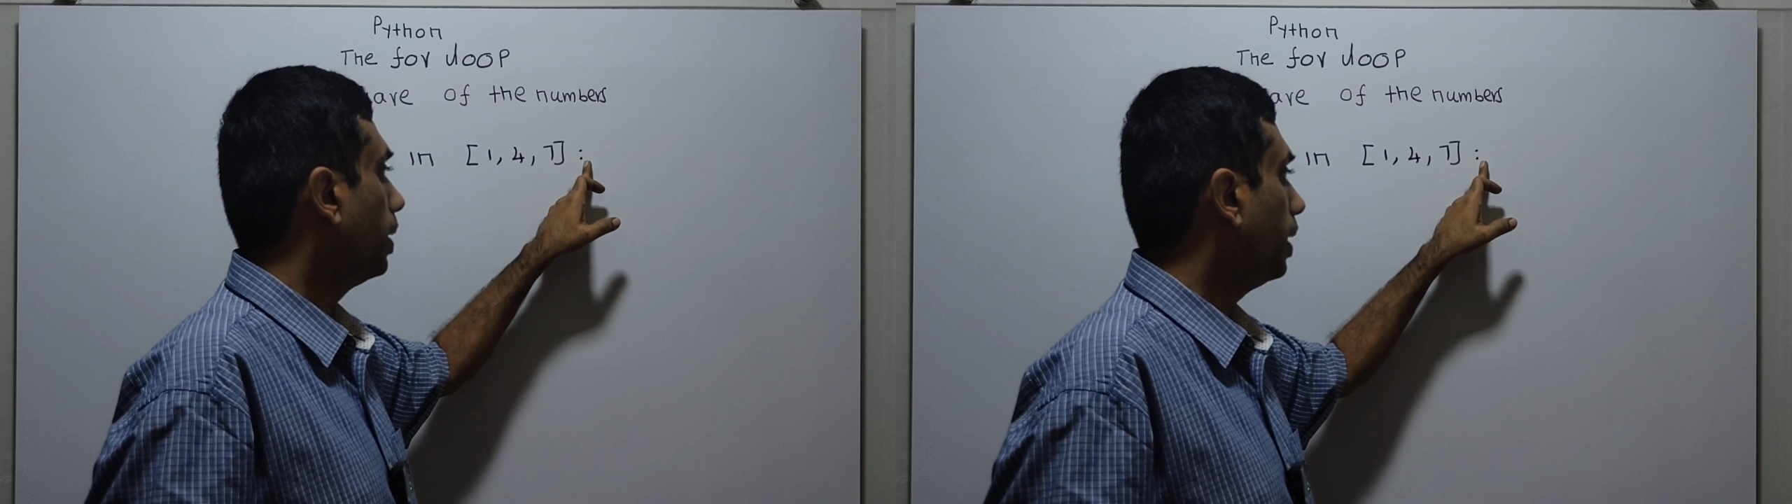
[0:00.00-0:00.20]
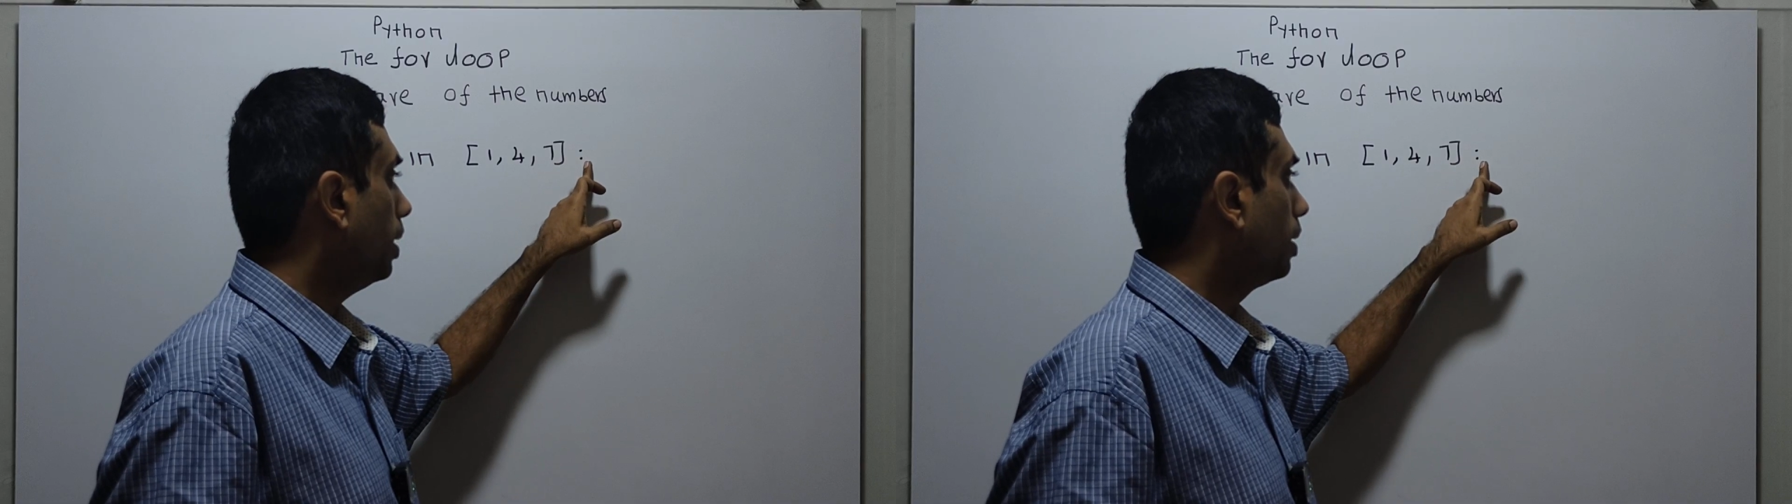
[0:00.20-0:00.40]

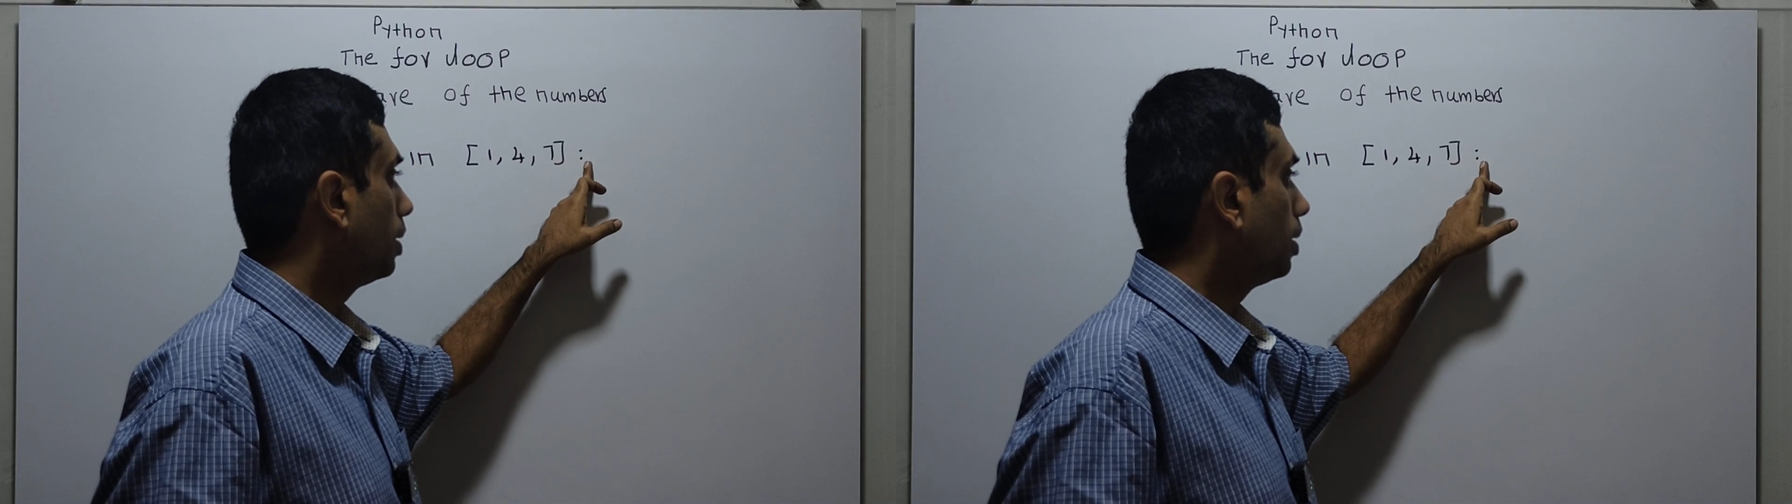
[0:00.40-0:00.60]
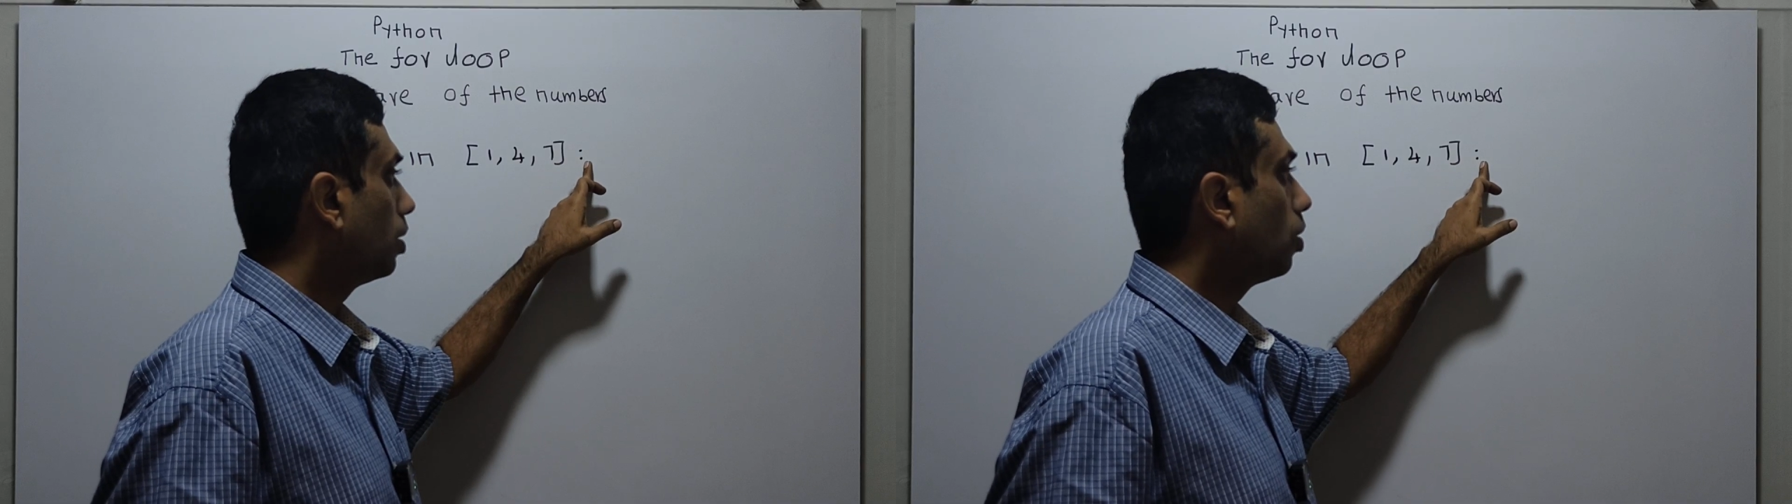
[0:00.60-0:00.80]
by a
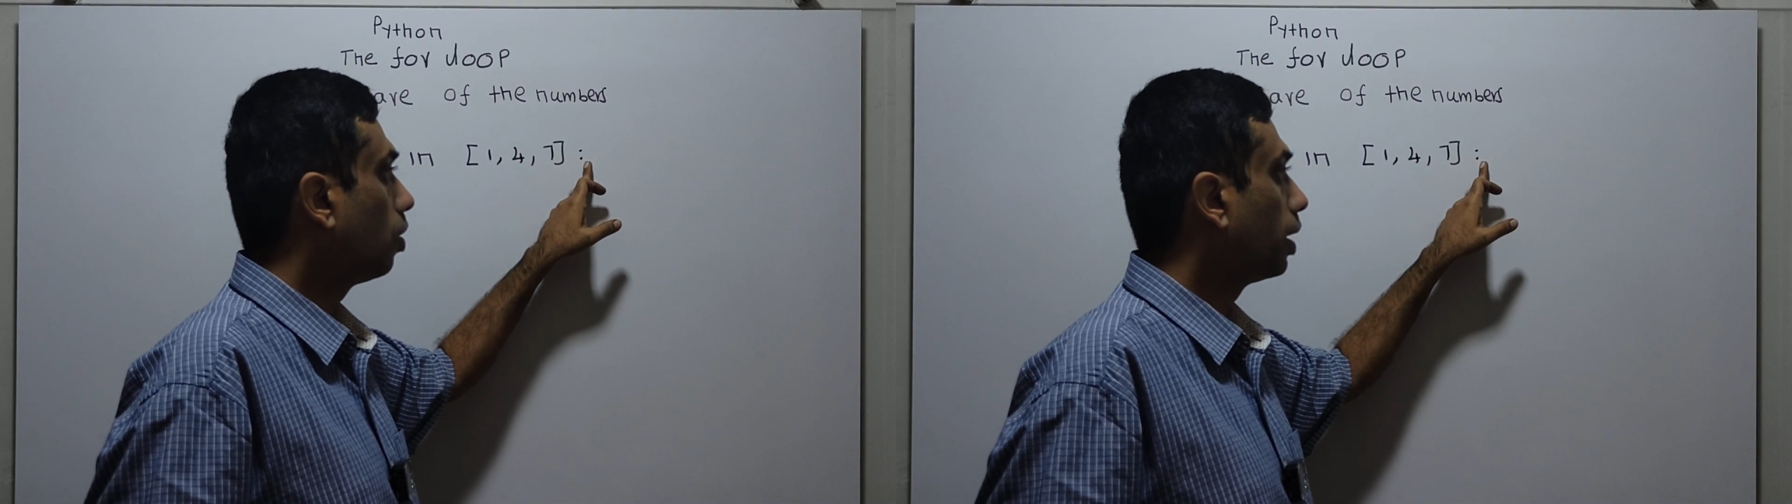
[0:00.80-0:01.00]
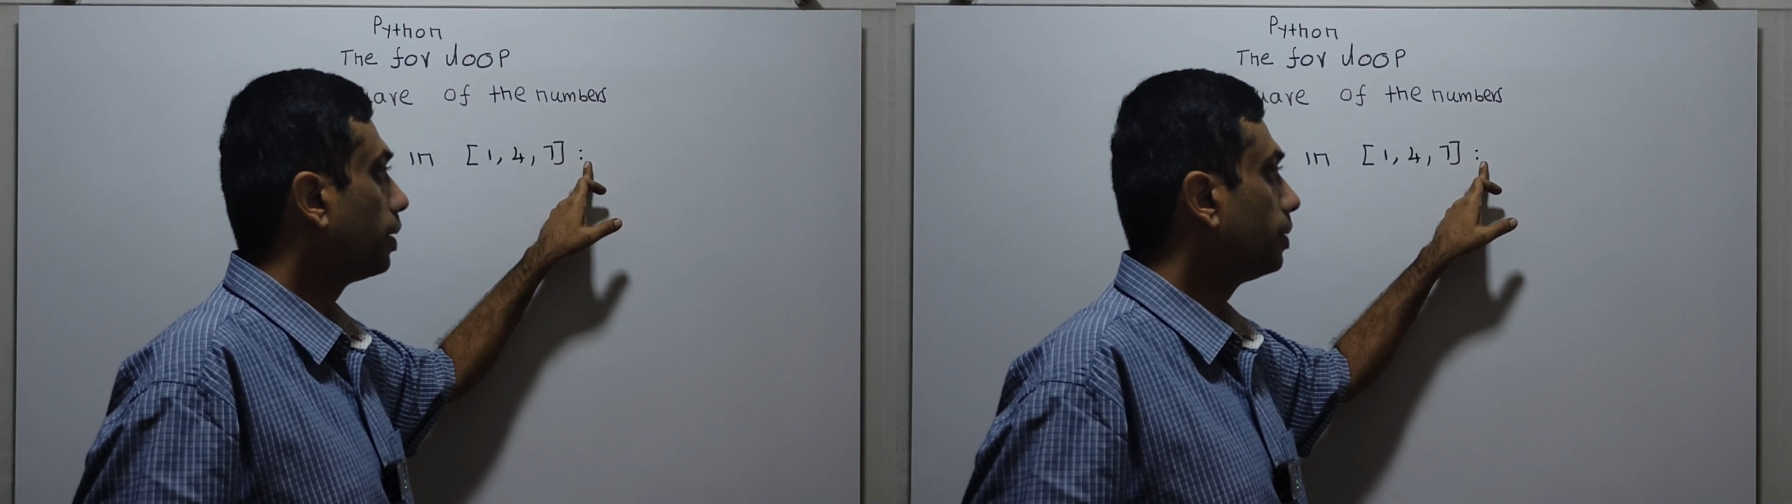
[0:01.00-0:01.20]

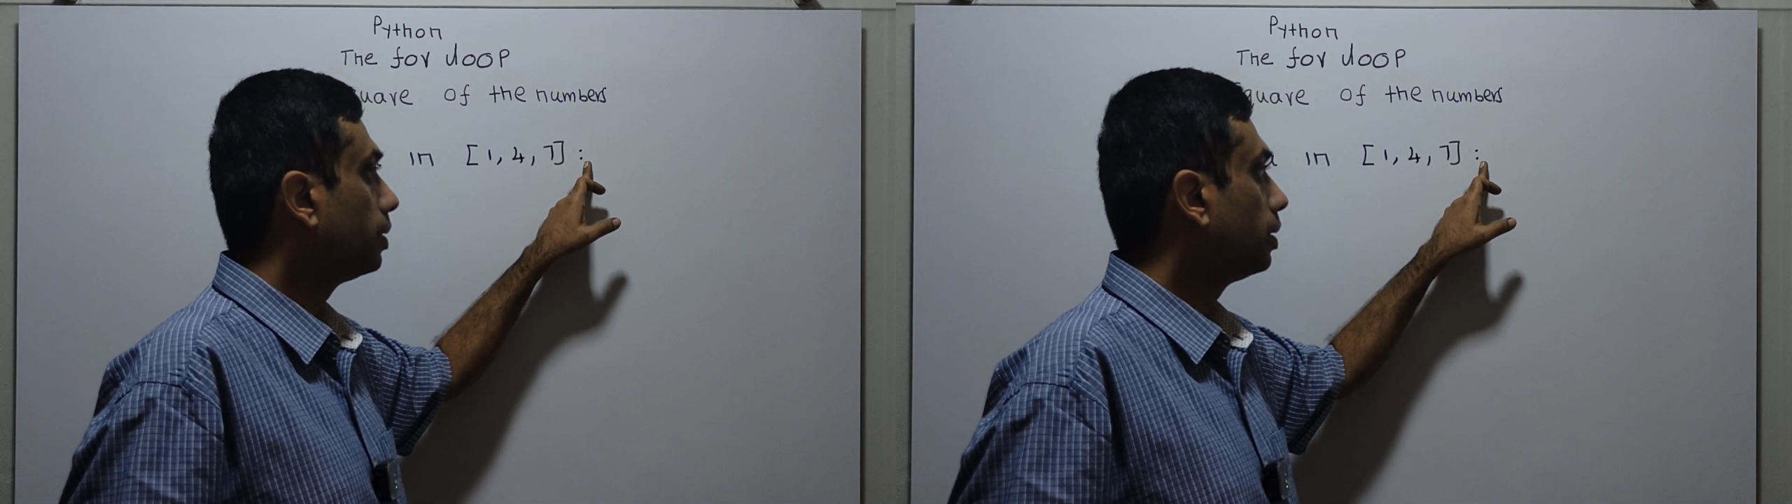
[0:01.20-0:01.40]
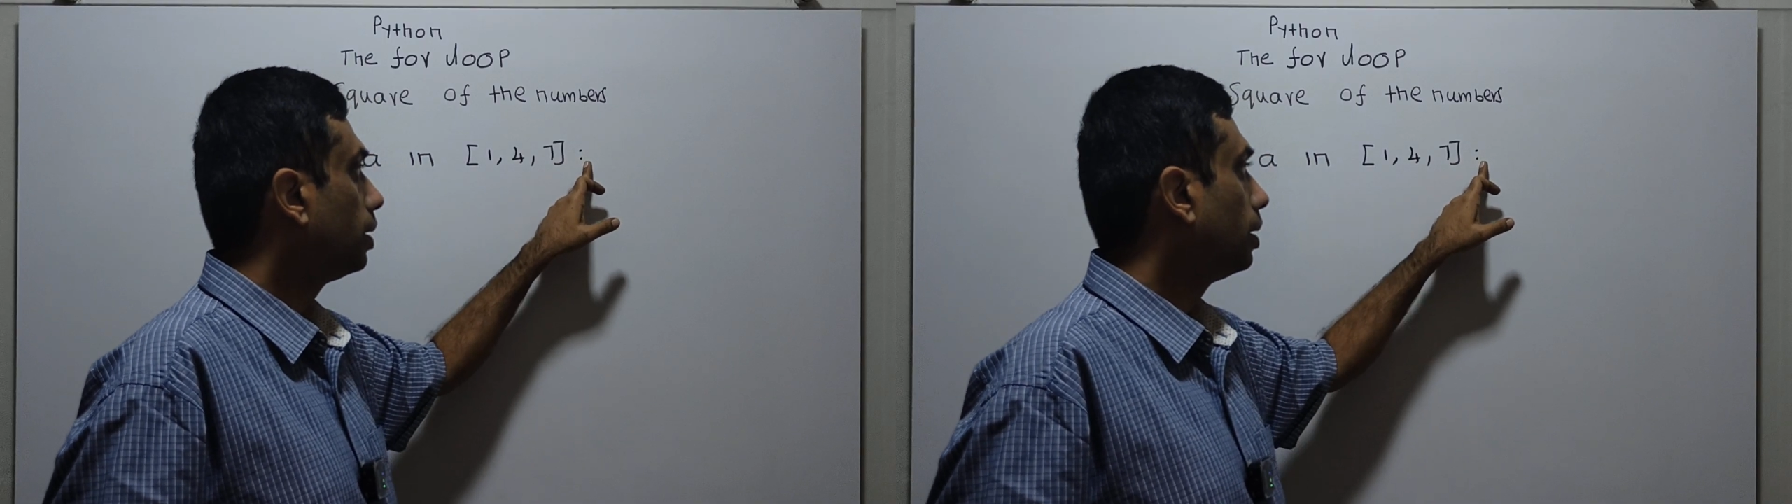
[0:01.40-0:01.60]
colon.